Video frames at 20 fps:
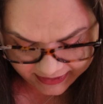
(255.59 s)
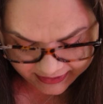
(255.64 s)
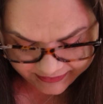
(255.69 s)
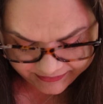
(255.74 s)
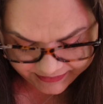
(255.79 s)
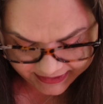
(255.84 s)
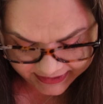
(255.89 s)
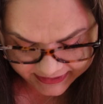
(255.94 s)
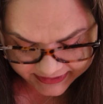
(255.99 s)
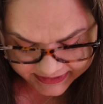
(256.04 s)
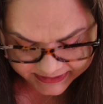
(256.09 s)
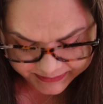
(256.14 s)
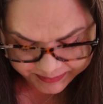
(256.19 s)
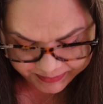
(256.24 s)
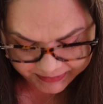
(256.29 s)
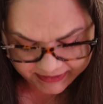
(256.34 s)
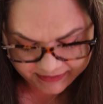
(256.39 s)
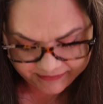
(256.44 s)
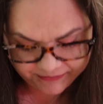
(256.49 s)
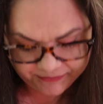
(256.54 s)
I've had this
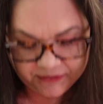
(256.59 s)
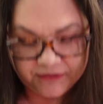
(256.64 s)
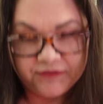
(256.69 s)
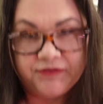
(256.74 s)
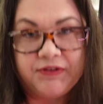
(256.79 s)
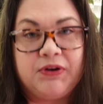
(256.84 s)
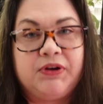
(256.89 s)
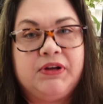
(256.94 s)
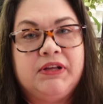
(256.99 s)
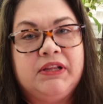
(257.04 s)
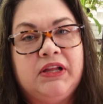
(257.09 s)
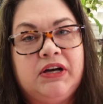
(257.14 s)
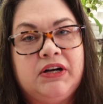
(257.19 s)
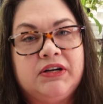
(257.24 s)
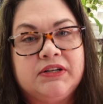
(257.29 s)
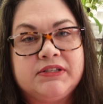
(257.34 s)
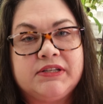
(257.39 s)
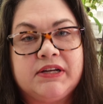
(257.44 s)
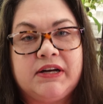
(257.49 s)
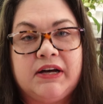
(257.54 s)
plant for a very
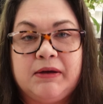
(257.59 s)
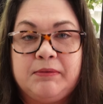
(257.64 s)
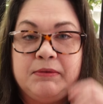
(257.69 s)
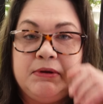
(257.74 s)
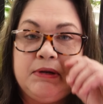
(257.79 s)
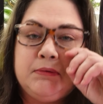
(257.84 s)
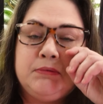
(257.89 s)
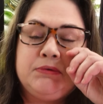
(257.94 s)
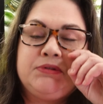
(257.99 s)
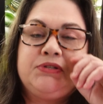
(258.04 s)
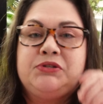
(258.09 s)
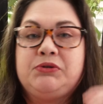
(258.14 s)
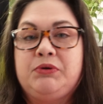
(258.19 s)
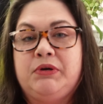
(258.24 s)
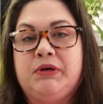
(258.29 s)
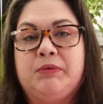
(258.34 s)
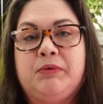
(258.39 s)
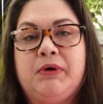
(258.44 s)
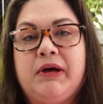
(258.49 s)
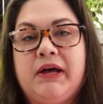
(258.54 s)
long time and it was
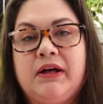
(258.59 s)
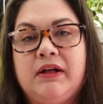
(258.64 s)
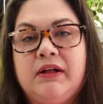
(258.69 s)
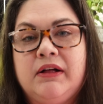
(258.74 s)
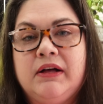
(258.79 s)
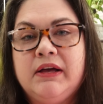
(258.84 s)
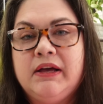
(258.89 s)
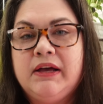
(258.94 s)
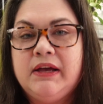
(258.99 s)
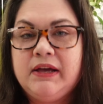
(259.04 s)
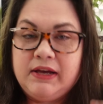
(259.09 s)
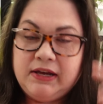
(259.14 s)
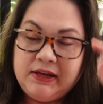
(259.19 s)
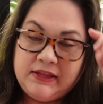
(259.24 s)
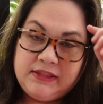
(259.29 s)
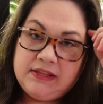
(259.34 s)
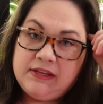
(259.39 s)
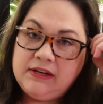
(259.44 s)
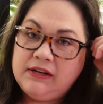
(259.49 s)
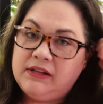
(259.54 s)
doing well.
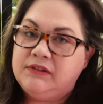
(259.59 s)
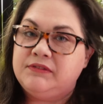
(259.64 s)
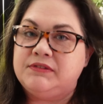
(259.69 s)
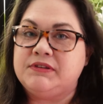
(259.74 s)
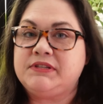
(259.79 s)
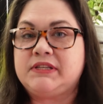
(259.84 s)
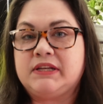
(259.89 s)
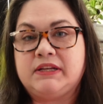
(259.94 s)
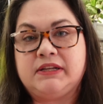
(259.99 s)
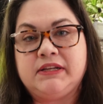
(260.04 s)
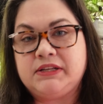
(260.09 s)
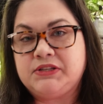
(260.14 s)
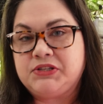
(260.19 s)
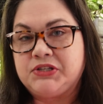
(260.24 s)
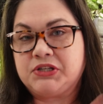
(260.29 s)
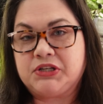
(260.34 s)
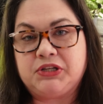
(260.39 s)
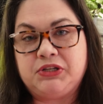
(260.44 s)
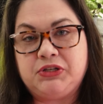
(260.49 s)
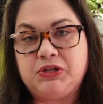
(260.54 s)
And then all of a sudden it
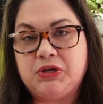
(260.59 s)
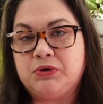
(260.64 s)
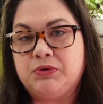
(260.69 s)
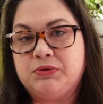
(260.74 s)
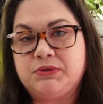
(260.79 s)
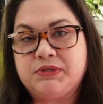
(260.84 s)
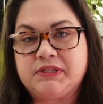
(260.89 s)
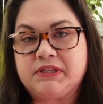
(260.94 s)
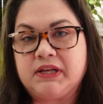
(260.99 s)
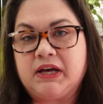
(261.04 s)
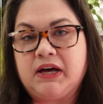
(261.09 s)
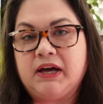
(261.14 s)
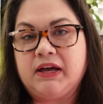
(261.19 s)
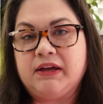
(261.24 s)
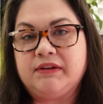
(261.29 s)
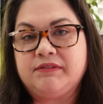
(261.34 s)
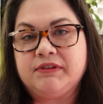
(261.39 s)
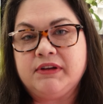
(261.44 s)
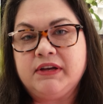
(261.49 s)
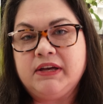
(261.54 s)
took a
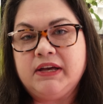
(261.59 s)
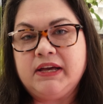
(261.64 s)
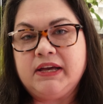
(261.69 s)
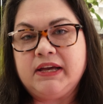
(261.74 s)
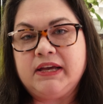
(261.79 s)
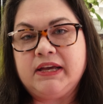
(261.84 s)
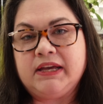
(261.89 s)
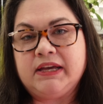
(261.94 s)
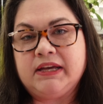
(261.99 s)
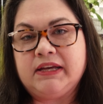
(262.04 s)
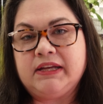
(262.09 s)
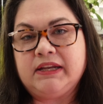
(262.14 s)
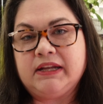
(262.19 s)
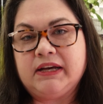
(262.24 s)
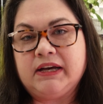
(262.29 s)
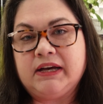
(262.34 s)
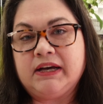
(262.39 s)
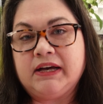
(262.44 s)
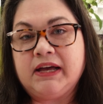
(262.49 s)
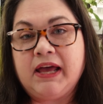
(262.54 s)
nosedive. It
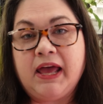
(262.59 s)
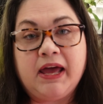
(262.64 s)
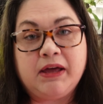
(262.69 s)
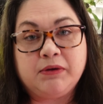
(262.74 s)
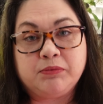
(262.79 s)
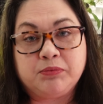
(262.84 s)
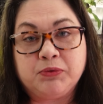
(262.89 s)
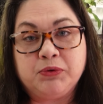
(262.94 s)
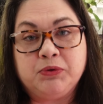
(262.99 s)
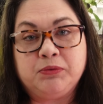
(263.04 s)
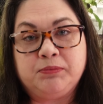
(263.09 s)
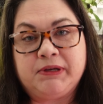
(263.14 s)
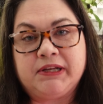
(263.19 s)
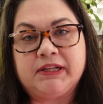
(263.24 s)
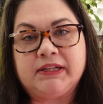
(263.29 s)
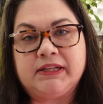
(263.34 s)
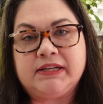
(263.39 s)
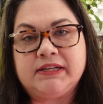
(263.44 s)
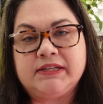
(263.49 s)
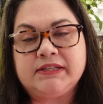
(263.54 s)
uh, had root
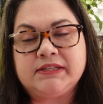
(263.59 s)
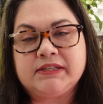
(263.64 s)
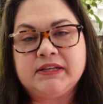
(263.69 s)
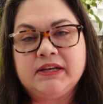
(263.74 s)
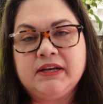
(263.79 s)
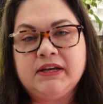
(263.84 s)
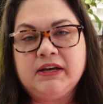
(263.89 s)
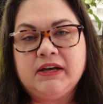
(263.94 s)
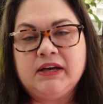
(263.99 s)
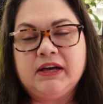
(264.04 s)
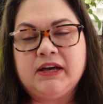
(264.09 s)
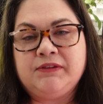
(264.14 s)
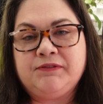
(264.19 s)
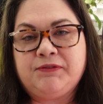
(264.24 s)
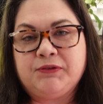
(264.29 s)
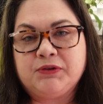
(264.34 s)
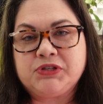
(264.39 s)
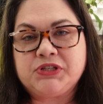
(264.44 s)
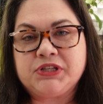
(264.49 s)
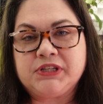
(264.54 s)
mealies.
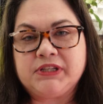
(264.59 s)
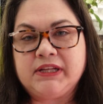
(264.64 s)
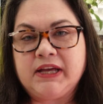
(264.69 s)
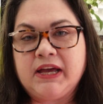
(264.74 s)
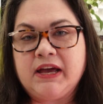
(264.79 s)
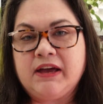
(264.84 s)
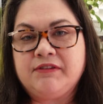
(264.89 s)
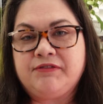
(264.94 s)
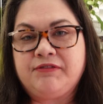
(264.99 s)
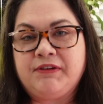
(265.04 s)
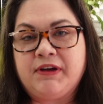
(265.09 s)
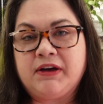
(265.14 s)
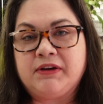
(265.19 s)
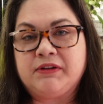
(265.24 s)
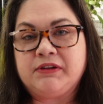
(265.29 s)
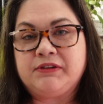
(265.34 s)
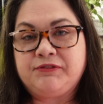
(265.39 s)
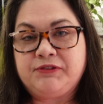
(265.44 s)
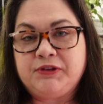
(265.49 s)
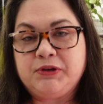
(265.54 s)
Unfortunately, I
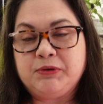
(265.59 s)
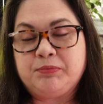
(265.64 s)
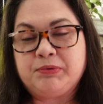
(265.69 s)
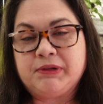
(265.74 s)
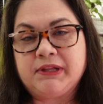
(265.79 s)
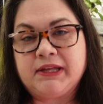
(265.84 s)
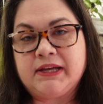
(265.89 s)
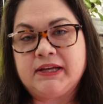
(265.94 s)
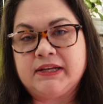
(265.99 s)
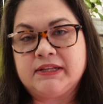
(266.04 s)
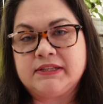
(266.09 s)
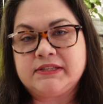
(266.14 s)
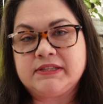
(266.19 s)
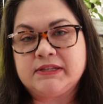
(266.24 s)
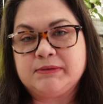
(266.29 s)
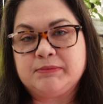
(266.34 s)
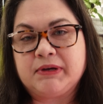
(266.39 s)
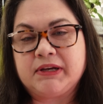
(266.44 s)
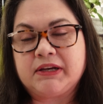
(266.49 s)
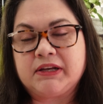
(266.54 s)
found a few
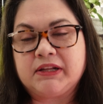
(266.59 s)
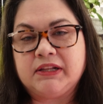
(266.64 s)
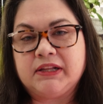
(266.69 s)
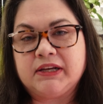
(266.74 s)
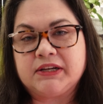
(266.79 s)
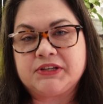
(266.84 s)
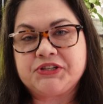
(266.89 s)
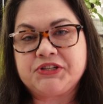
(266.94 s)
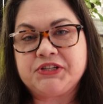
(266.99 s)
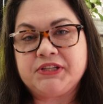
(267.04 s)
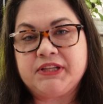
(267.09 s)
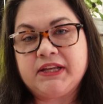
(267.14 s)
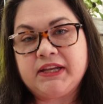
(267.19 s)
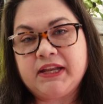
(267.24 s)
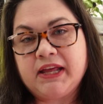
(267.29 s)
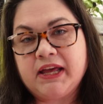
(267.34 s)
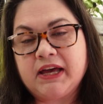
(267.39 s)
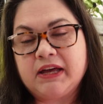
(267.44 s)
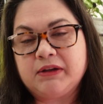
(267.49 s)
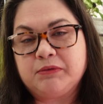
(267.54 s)
plants in my collection
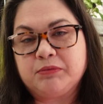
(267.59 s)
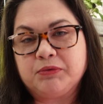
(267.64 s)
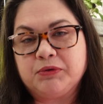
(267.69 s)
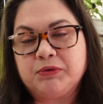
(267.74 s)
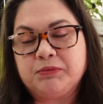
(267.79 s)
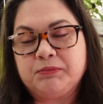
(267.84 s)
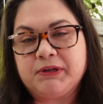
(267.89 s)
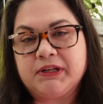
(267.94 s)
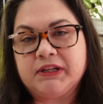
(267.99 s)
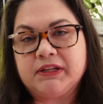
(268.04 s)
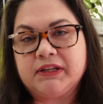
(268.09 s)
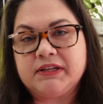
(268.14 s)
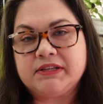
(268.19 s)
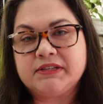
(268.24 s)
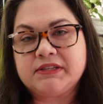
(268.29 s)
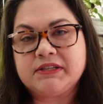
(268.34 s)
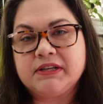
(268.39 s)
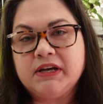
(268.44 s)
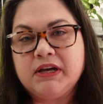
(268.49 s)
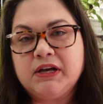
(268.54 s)
that had root
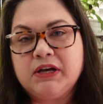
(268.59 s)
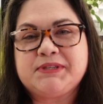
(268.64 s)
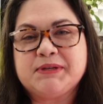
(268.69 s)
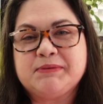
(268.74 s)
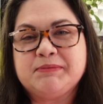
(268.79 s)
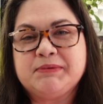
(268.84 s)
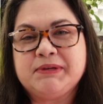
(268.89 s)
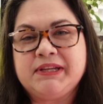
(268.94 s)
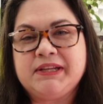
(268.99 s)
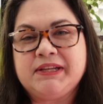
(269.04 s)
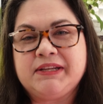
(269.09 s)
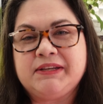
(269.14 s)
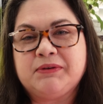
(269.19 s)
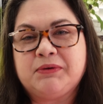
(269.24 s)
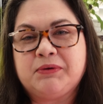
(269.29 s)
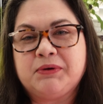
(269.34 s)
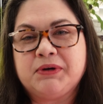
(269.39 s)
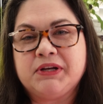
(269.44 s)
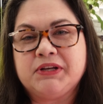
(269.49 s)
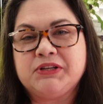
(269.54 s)
mealies. Someone in
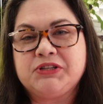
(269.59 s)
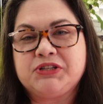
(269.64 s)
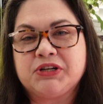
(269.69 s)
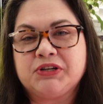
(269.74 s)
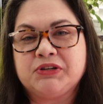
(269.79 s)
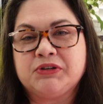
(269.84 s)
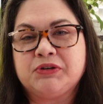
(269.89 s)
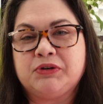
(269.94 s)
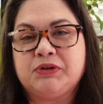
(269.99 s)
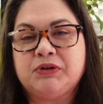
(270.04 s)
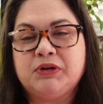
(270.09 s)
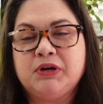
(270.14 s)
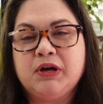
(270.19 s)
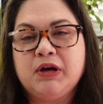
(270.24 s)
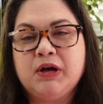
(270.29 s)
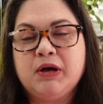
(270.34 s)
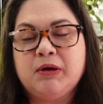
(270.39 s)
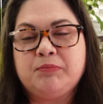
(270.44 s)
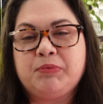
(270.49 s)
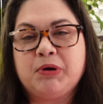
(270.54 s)
Hoya Jungle
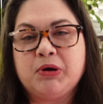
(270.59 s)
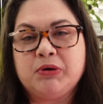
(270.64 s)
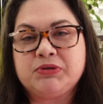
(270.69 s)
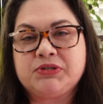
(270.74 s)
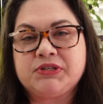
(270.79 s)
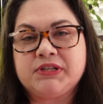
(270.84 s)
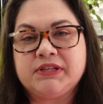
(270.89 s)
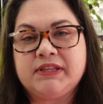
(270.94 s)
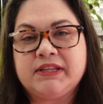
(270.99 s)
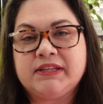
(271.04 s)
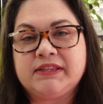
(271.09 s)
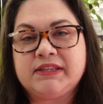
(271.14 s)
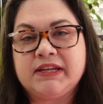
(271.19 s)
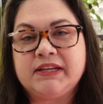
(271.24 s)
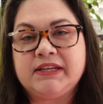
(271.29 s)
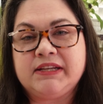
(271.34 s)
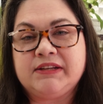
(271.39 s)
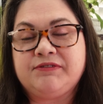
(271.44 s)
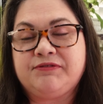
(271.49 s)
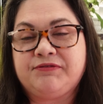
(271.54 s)
posted that
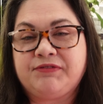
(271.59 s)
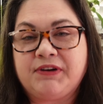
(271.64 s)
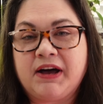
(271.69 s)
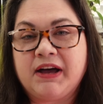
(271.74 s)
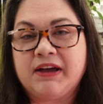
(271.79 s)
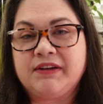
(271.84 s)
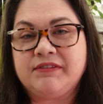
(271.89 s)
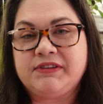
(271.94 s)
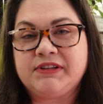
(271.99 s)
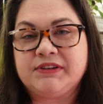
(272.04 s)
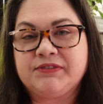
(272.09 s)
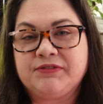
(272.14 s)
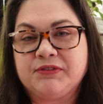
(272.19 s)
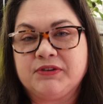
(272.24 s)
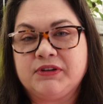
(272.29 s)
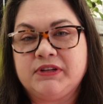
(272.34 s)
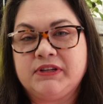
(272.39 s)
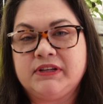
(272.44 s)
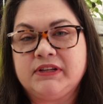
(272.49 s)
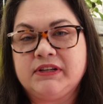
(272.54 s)
they did five
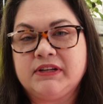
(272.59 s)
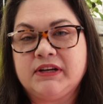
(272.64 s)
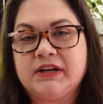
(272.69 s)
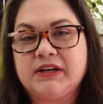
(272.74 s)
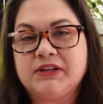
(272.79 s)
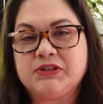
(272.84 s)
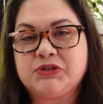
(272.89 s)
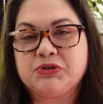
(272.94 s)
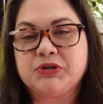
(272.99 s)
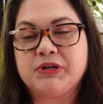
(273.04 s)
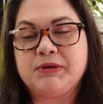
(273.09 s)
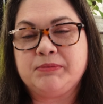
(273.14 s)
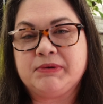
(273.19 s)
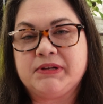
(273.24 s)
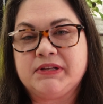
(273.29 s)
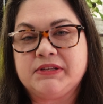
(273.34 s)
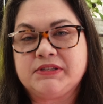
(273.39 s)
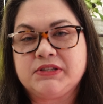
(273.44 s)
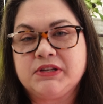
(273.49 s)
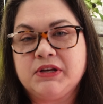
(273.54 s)
different uh,
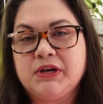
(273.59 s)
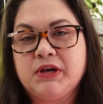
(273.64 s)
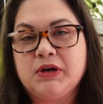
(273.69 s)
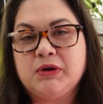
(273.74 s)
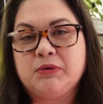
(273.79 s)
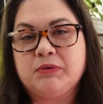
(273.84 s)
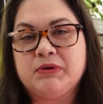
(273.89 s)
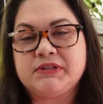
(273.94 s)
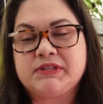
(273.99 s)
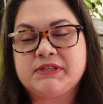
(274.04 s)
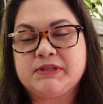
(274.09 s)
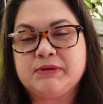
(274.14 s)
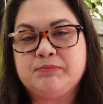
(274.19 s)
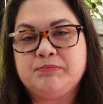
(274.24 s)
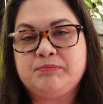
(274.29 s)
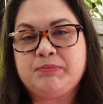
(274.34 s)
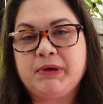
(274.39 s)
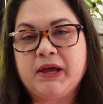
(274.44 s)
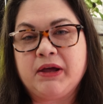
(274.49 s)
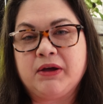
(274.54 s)
treatments with
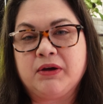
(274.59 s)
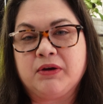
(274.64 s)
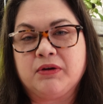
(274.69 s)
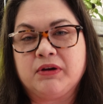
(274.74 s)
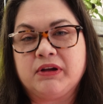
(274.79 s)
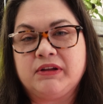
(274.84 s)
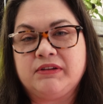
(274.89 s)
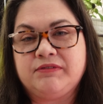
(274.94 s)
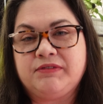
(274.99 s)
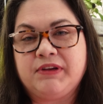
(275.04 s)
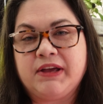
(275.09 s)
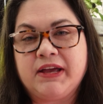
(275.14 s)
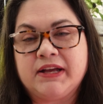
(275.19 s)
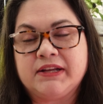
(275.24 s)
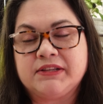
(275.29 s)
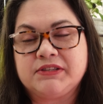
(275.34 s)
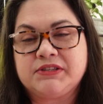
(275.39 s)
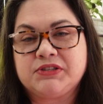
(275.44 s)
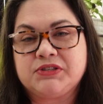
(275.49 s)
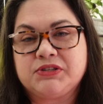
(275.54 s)
some Bayer
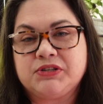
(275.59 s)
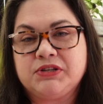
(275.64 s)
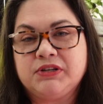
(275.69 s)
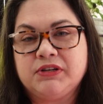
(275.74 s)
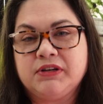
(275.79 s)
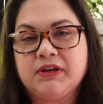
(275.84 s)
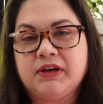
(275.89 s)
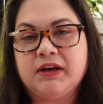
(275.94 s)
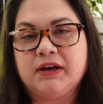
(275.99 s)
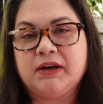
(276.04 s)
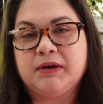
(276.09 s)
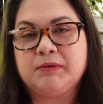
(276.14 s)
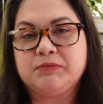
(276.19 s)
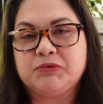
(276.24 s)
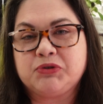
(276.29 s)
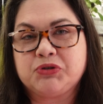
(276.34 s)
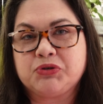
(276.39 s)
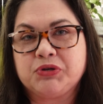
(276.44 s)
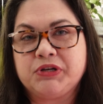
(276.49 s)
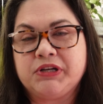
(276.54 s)
Advanced
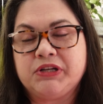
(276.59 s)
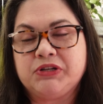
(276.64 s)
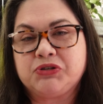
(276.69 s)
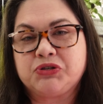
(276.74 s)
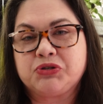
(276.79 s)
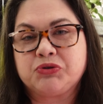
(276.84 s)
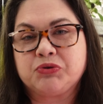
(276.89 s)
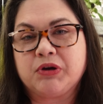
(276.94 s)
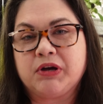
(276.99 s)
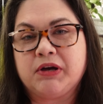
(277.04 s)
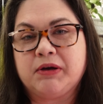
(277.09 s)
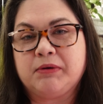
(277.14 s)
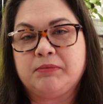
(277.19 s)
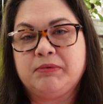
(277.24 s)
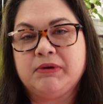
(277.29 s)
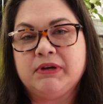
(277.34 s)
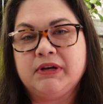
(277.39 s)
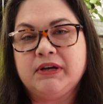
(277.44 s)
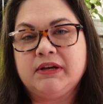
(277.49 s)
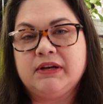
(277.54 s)
um, tree and shrub
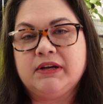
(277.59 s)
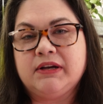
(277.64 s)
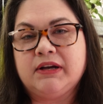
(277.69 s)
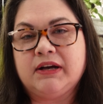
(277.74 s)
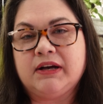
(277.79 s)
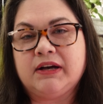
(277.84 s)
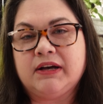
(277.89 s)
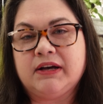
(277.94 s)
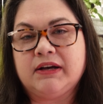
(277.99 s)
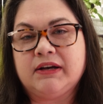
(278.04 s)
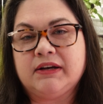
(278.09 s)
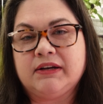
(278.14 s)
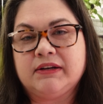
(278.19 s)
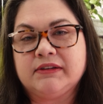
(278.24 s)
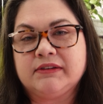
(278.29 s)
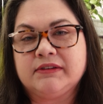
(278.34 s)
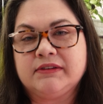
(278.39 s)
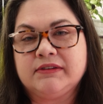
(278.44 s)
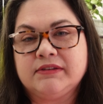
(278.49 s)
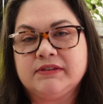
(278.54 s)

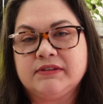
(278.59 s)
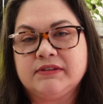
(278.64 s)
uh,